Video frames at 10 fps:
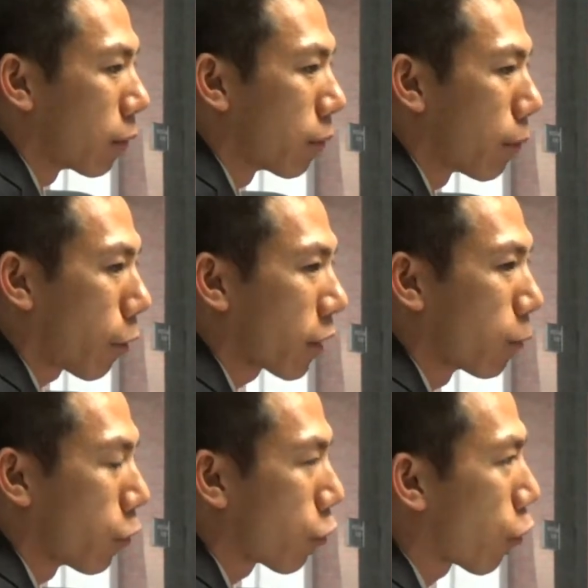marketing,
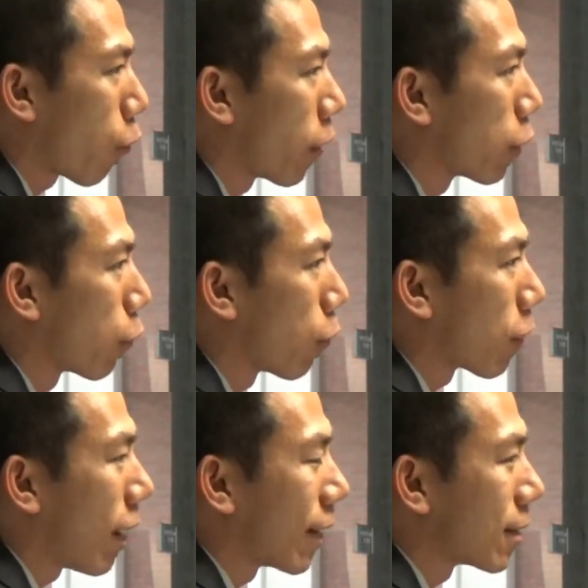where you're creating your own
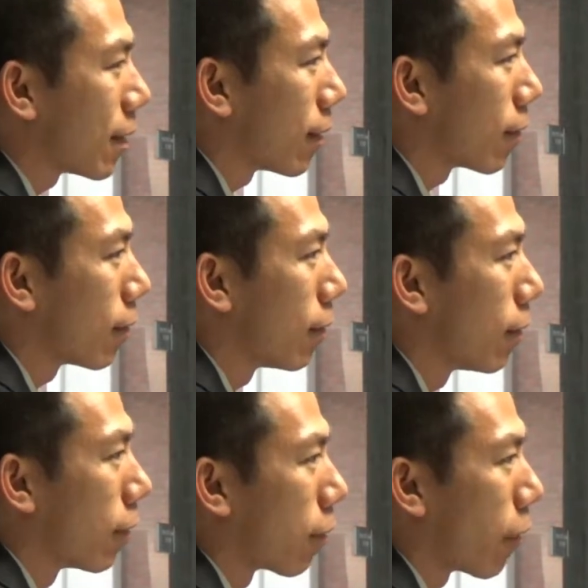content,
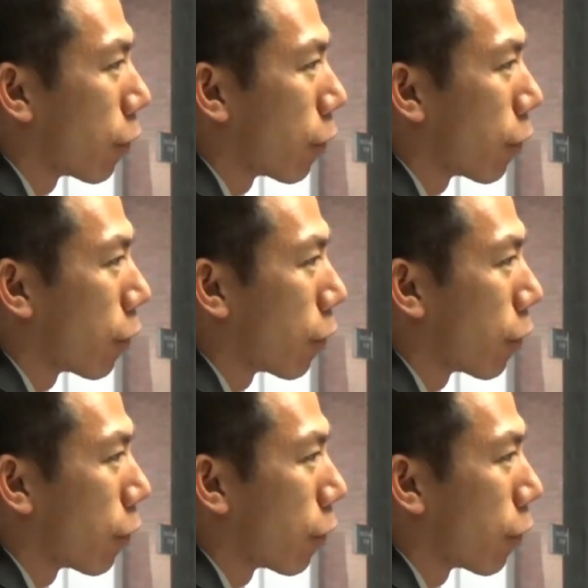right?